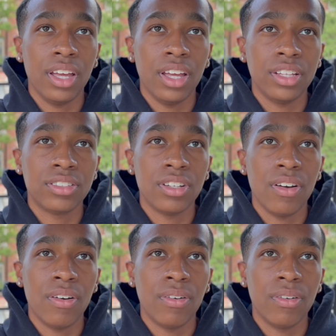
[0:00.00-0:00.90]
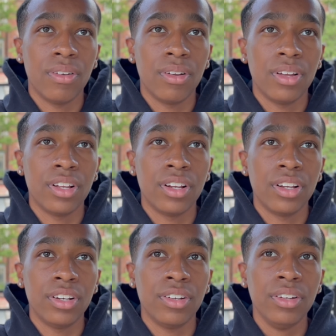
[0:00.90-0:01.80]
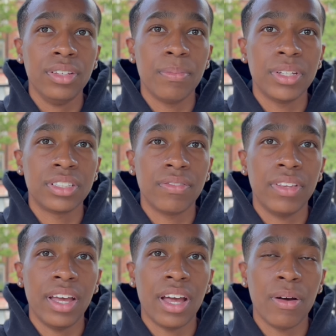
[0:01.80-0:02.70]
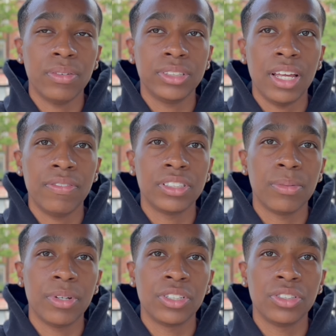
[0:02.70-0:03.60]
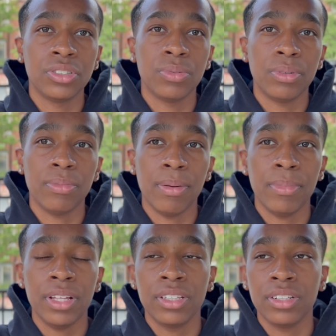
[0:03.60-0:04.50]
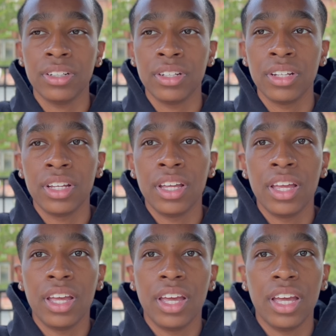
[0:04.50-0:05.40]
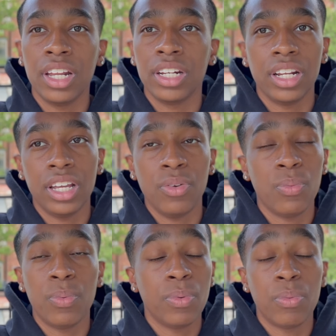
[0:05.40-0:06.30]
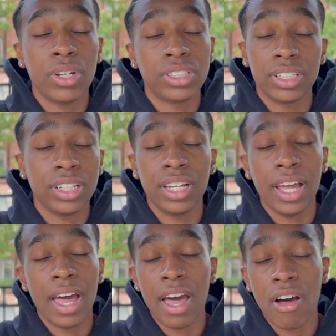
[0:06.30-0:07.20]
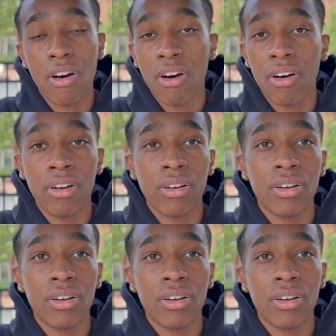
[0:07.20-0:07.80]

And so during the midst of that, I was having some issues with my mother, and it wasn't good at all.